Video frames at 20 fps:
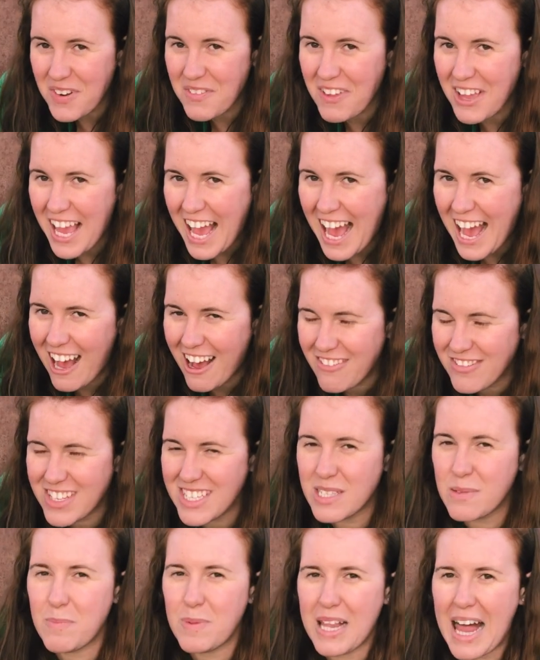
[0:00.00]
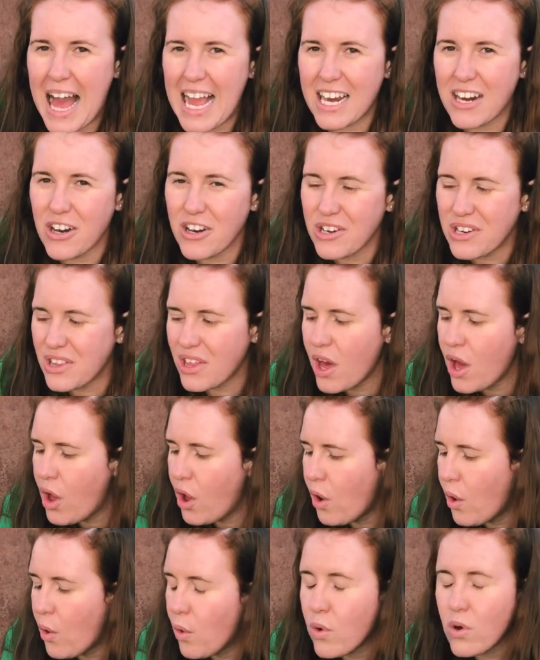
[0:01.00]
we have is black earth
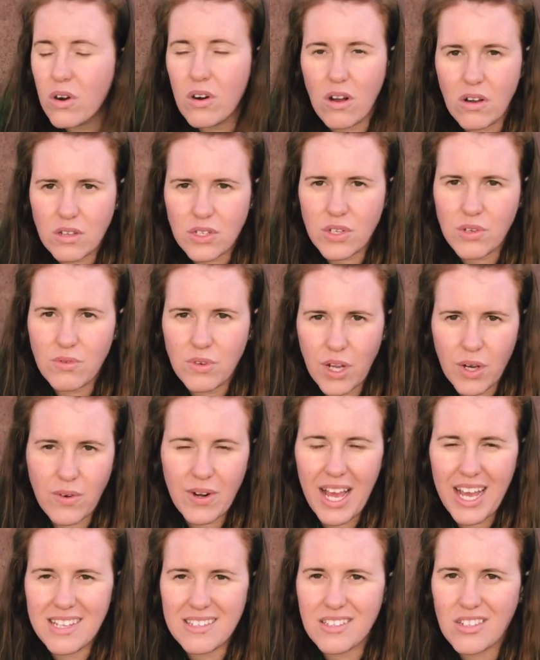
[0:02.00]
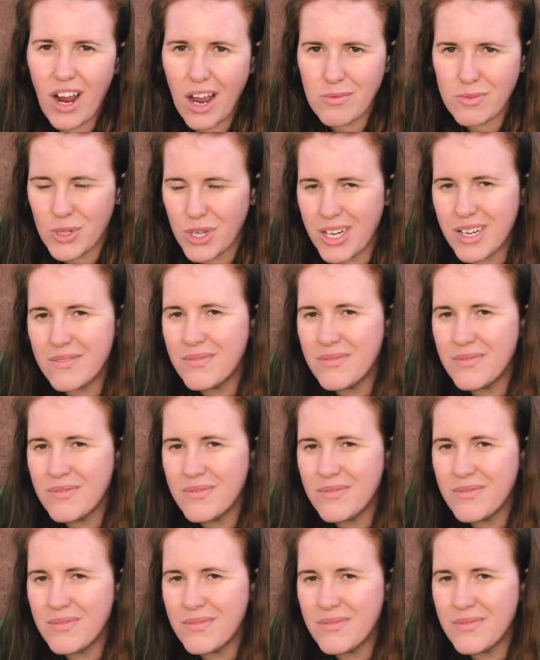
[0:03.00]
or also known as topsoil.